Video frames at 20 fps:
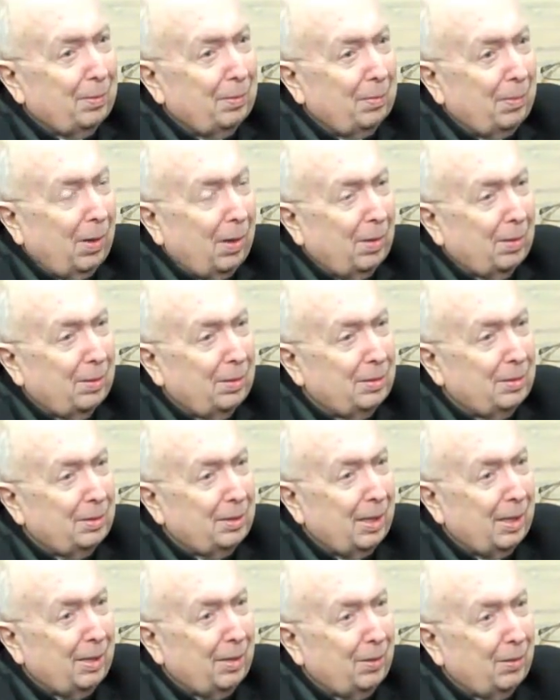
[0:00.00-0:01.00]
modern
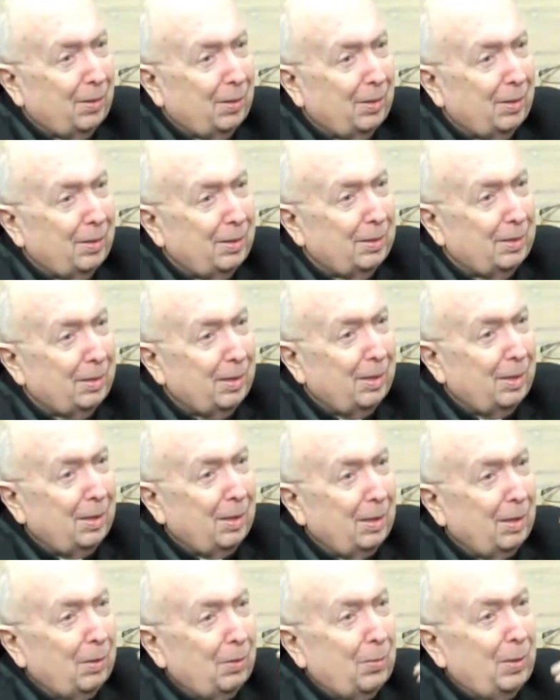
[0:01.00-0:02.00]
secularist,
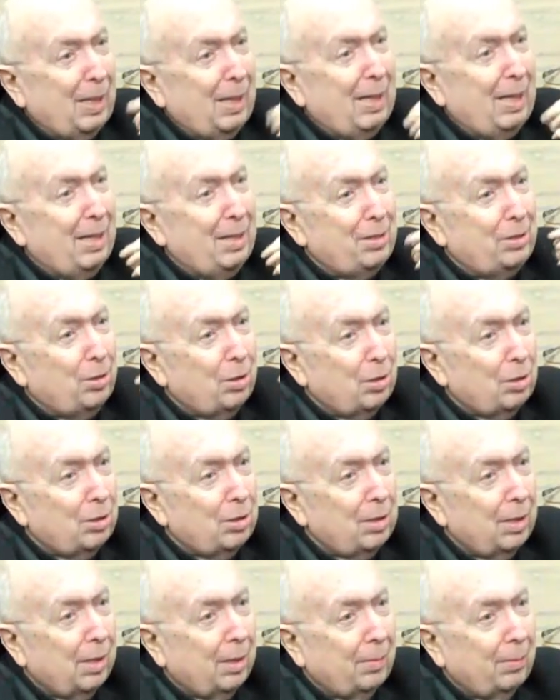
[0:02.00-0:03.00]

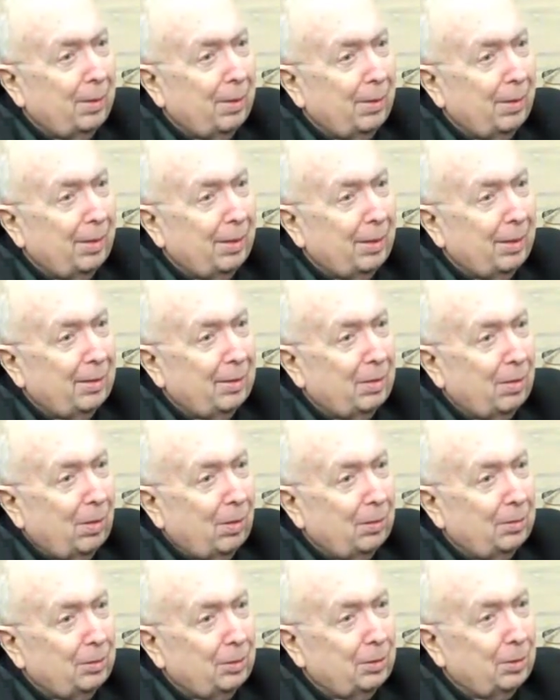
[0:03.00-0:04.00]
religious American
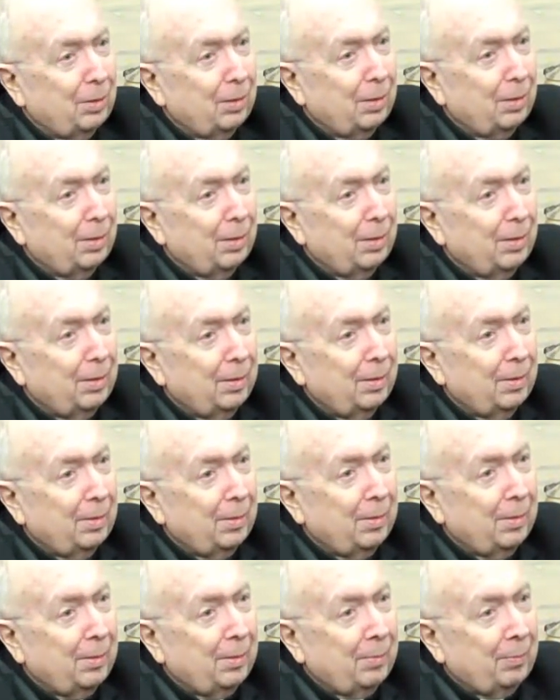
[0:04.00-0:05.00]
culture,
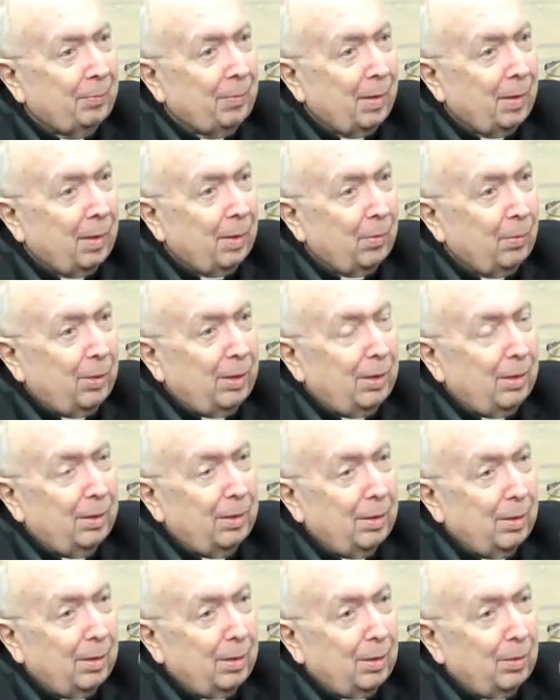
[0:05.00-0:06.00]
with
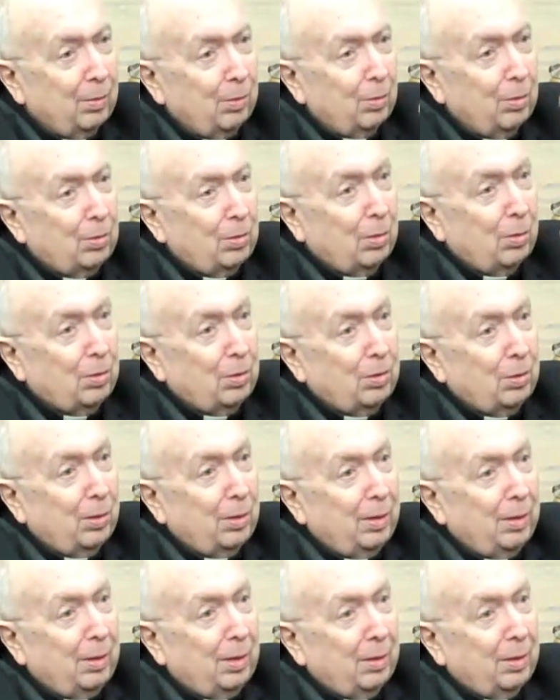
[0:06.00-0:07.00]
roots also
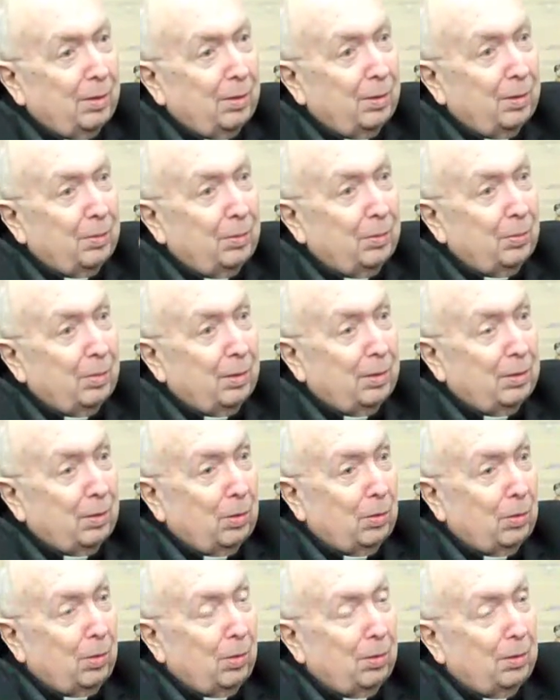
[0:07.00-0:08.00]
in the
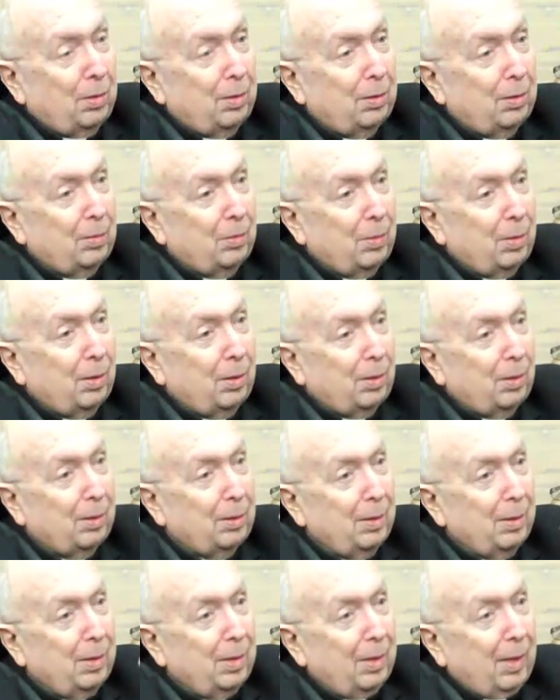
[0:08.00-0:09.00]
so-called third world.
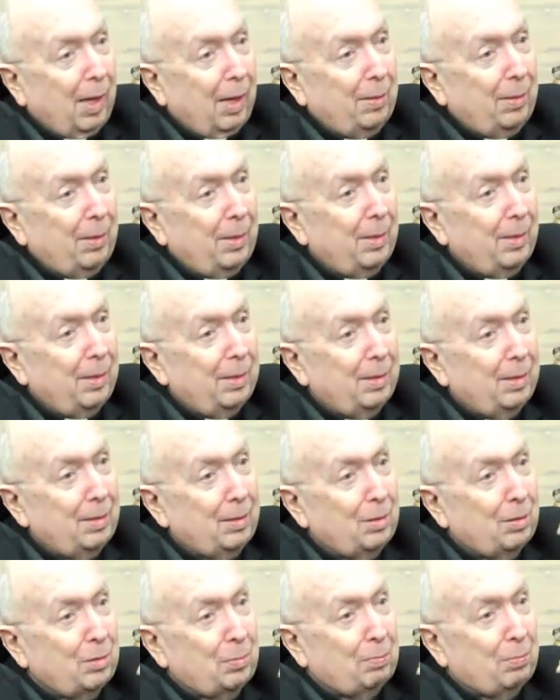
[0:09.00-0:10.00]
I mean, it's
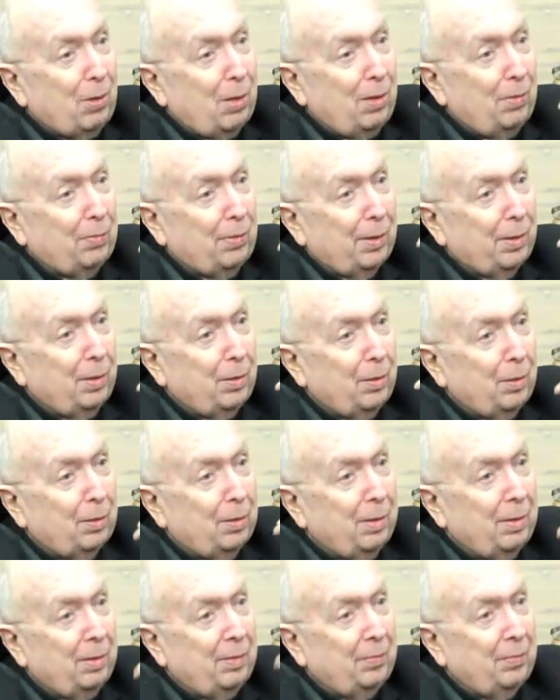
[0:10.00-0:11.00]
just perfect. You
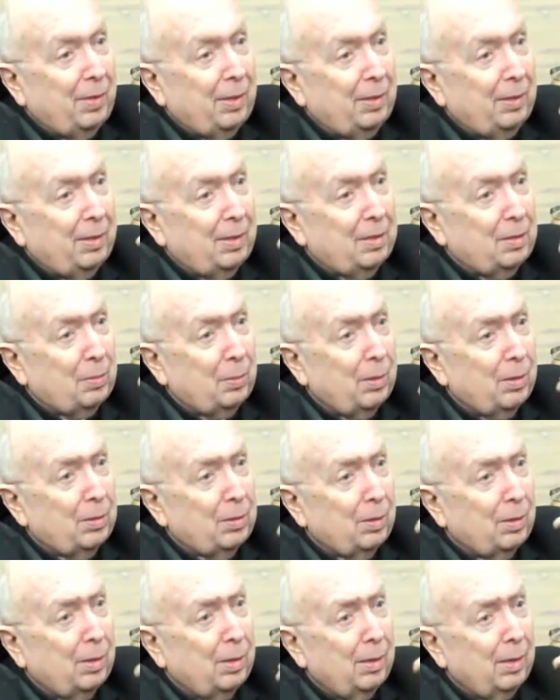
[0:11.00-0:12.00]
couldn't invent this person,
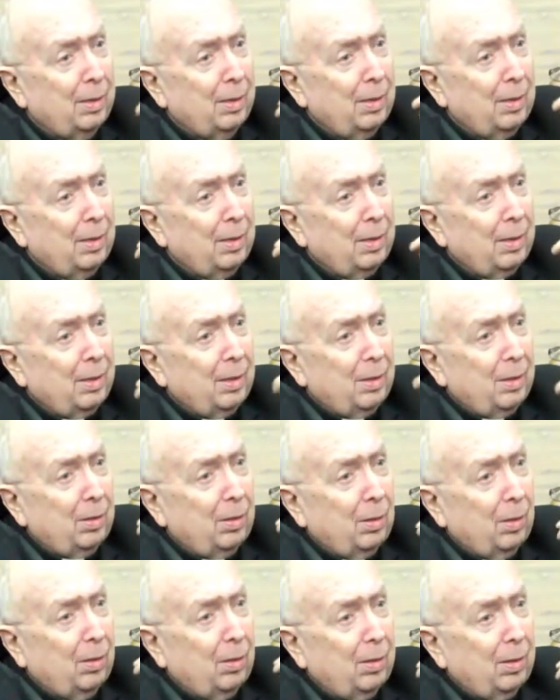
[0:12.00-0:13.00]

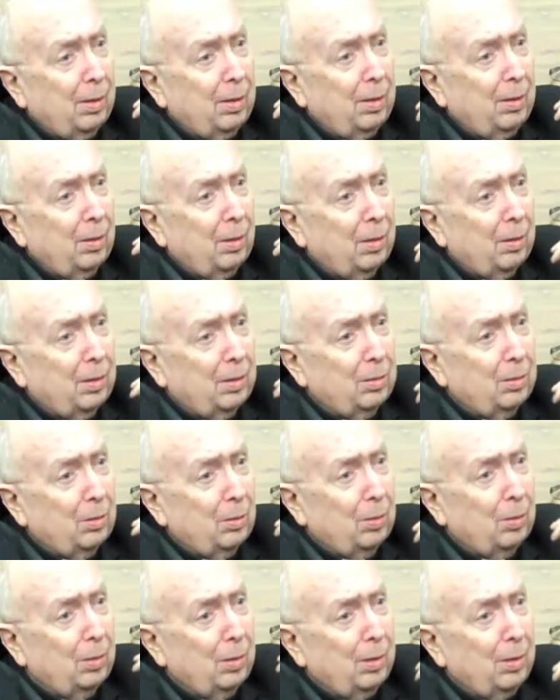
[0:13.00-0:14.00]
in order
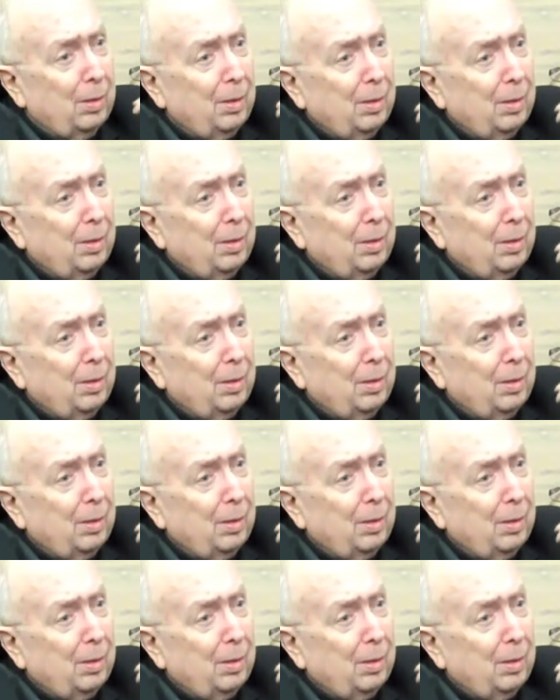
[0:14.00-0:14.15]
to.